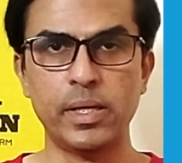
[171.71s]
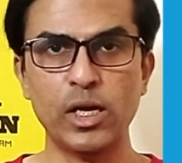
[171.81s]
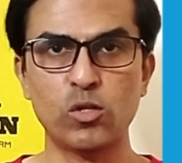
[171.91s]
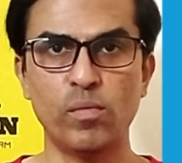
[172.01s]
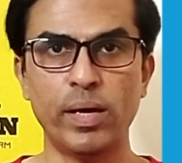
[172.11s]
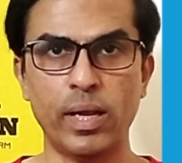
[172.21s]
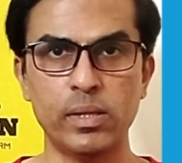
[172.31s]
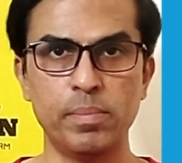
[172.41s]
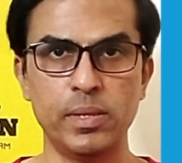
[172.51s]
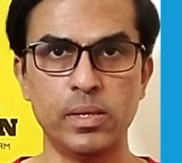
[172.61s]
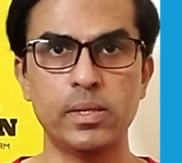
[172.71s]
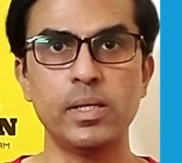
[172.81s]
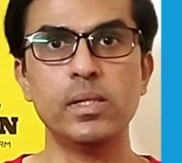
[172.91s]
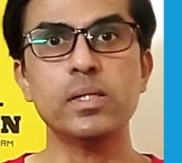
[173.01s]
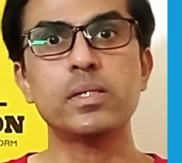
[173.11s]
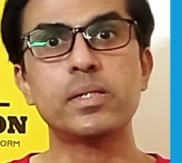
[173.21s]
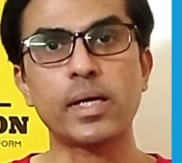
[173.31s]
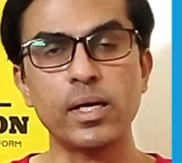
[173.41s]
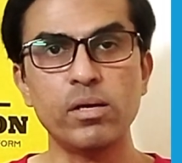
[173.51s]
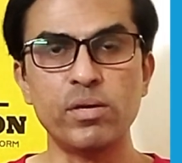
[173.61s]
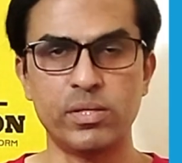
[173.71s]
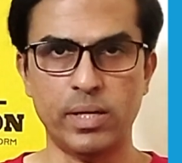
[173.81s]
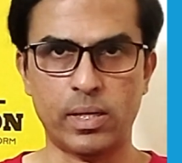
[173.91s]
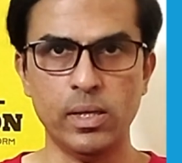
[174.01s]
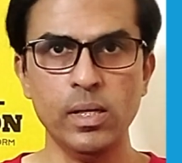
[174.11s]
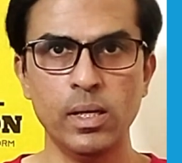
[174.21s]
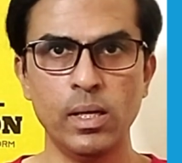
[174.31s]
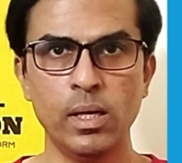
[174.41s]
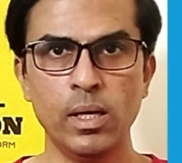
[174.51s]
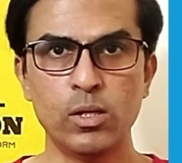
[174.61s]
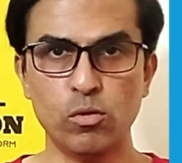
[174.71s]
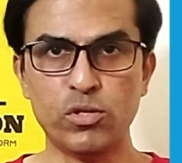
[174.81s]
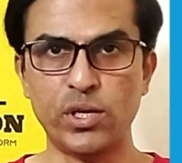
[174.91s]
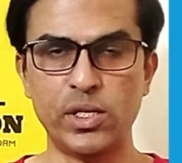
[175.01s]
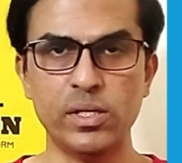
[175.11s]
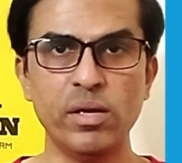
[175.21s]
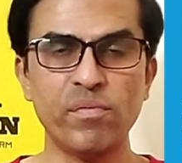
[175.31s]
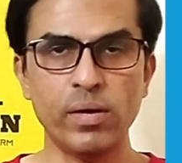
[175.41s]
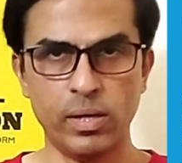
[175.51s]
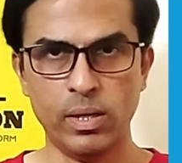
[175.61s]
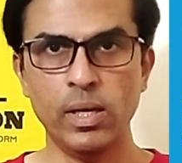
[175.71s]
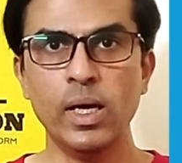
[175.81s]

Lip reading: takes over another business in the secondary sector, so stage is different.